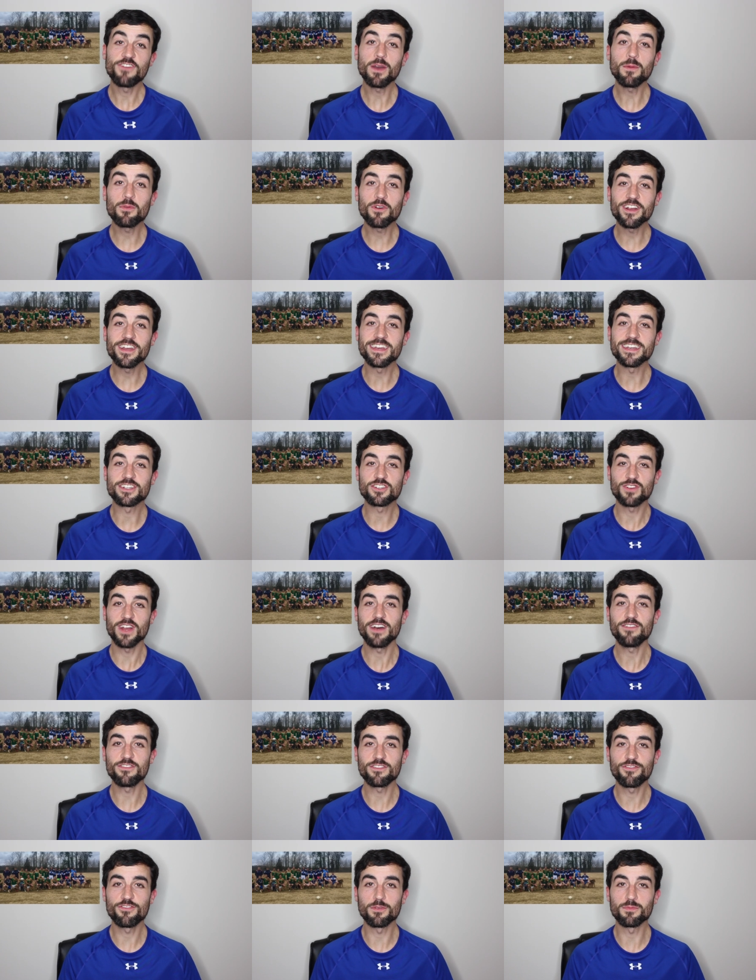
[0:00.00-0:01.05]
February, it
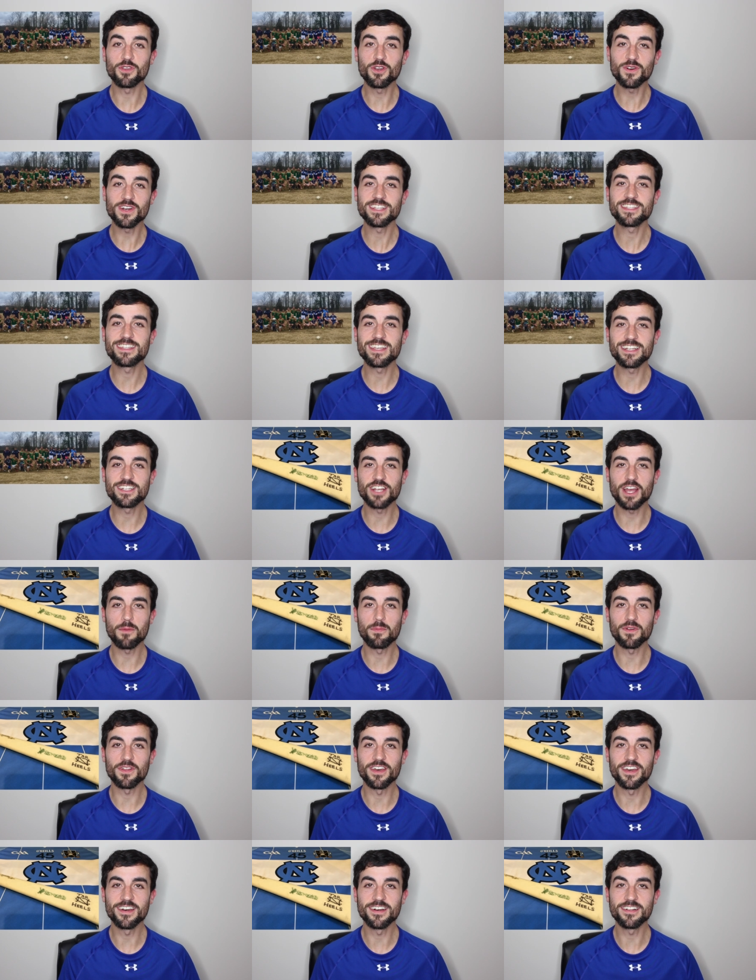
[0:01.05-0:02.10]
travels from UNC
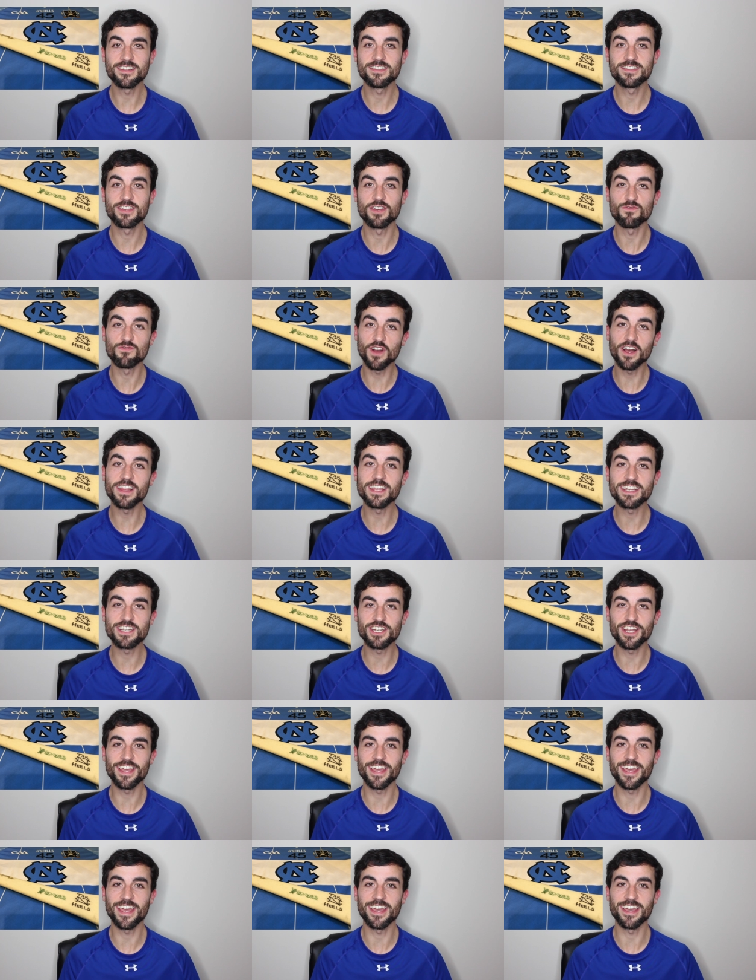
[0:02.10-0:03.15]
Chapel Hill to Raleigh
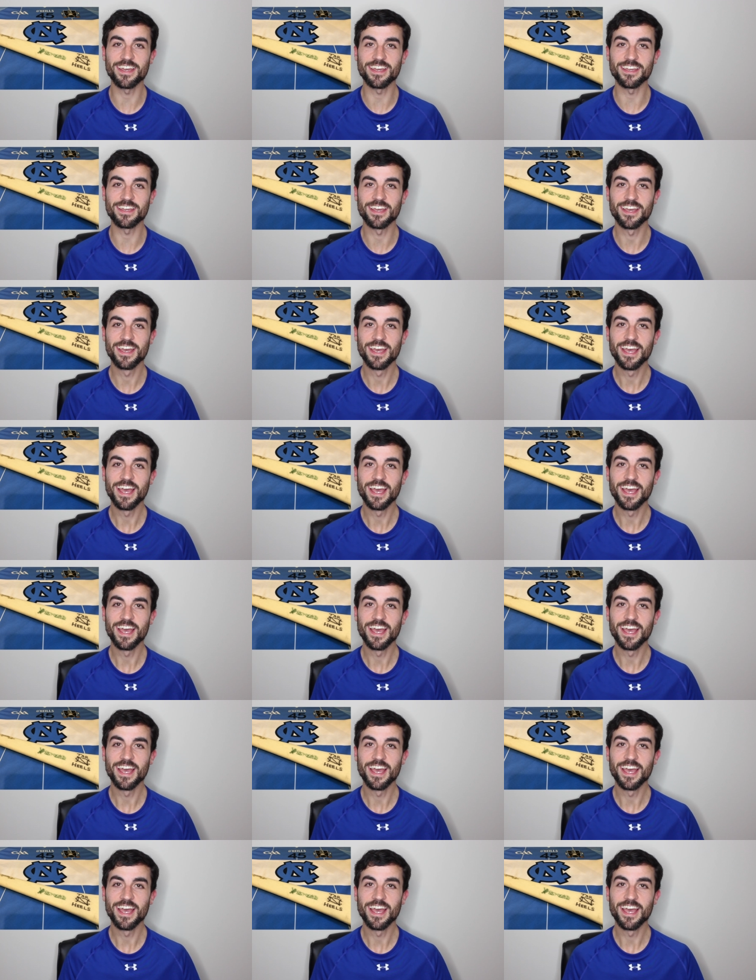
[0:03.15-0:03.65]
GAA,